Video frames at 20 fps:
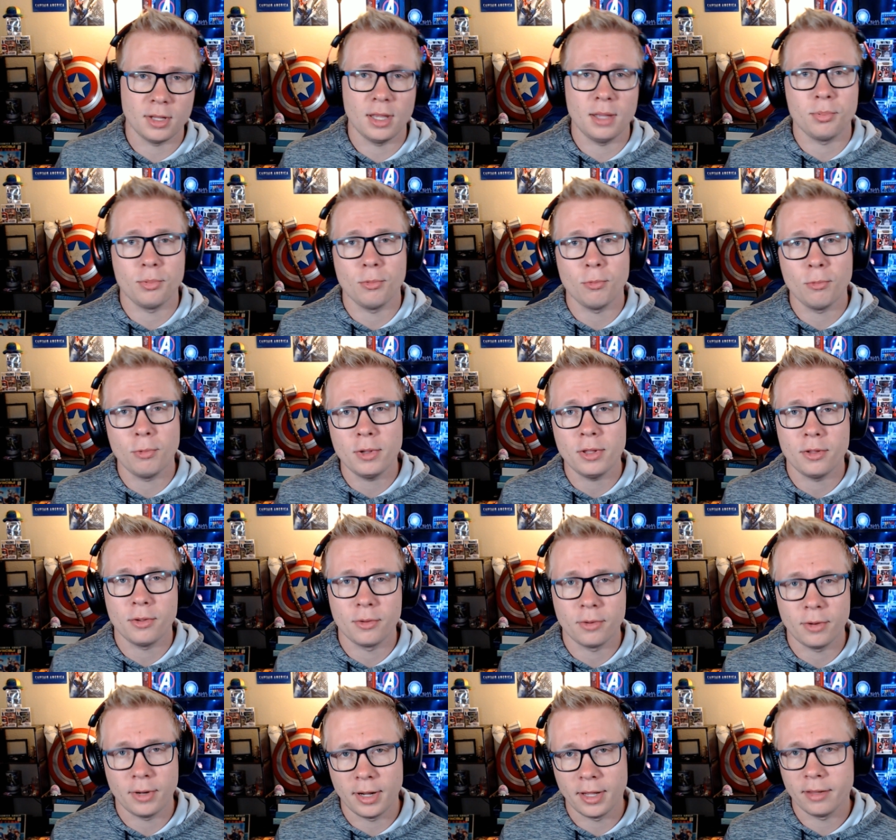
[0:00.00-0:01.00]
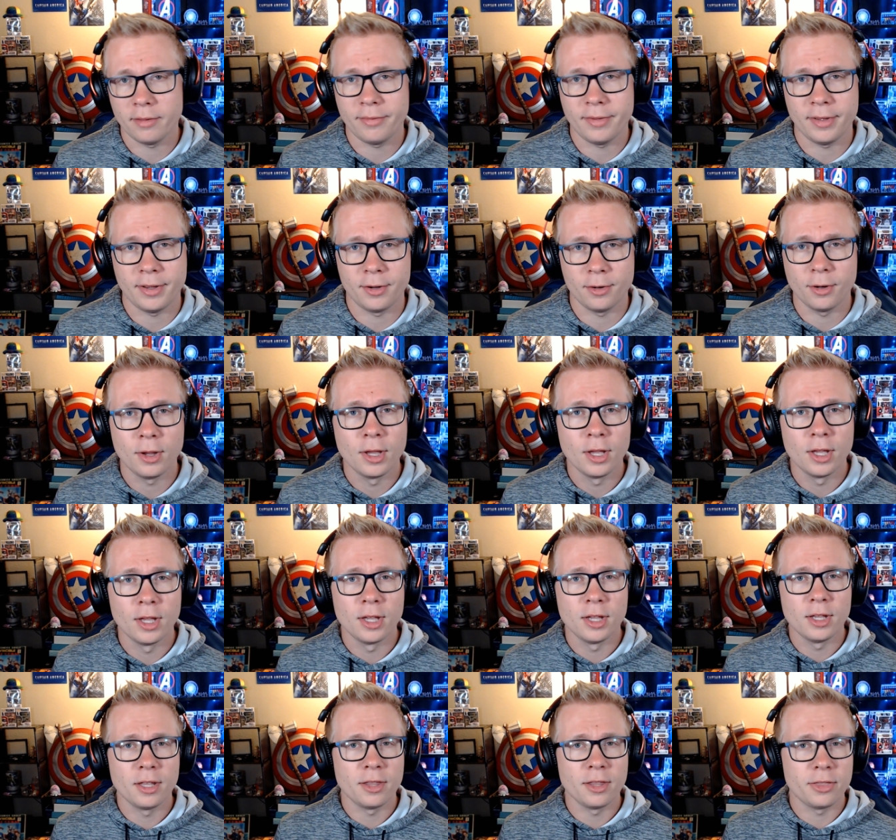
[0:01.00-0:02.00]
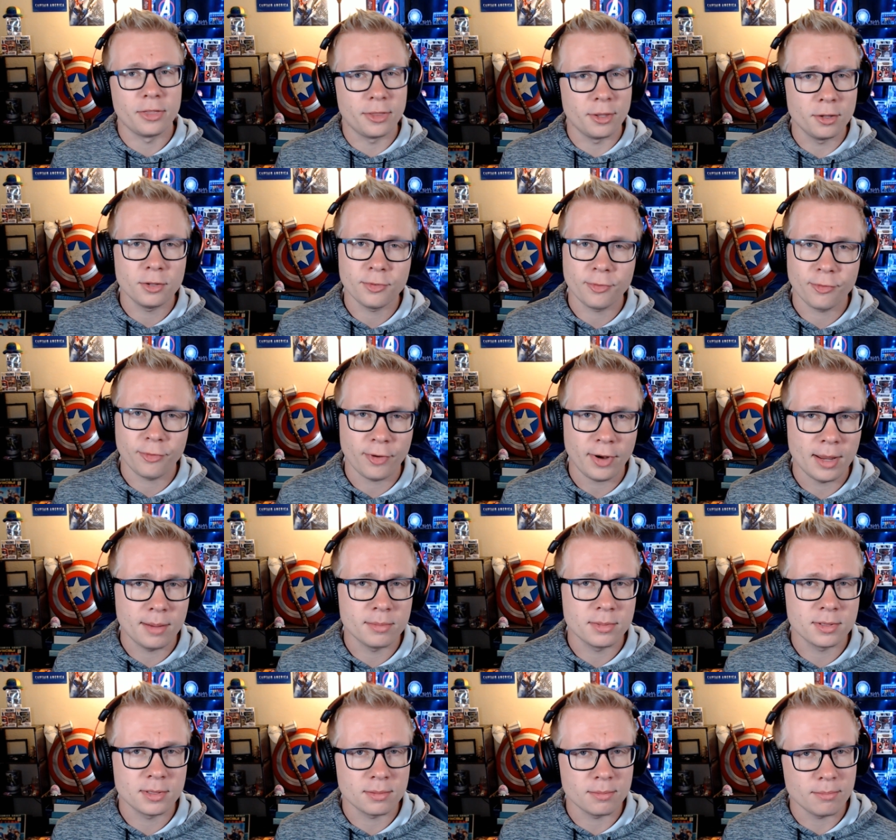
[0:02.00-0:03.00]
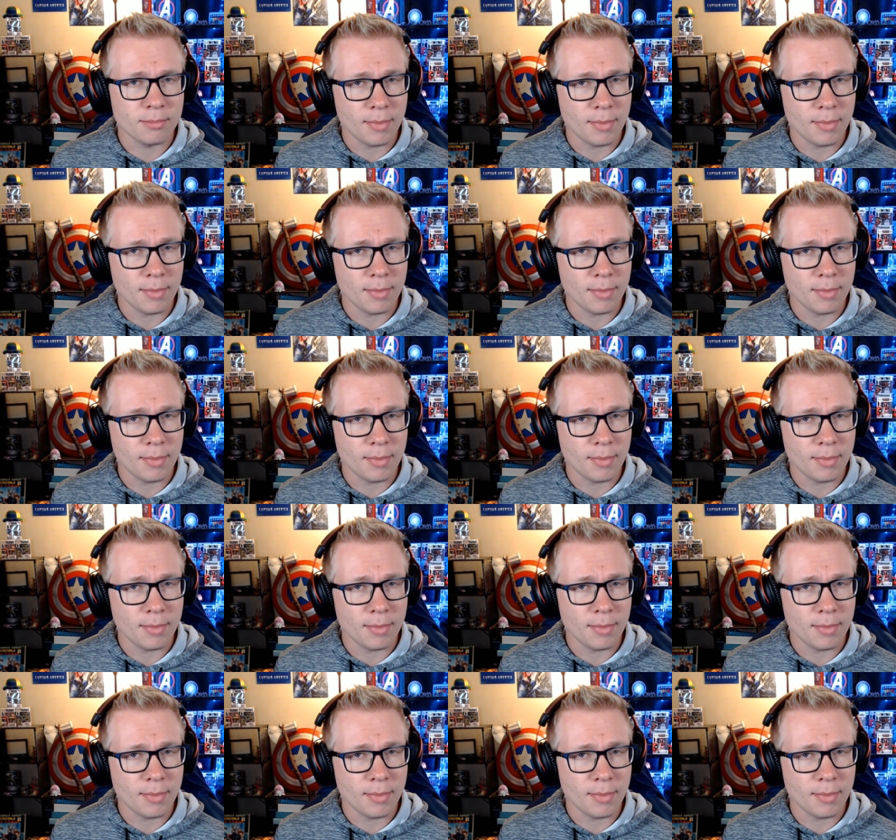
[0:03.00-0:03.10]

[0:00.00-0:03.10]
up with her elevator, those frames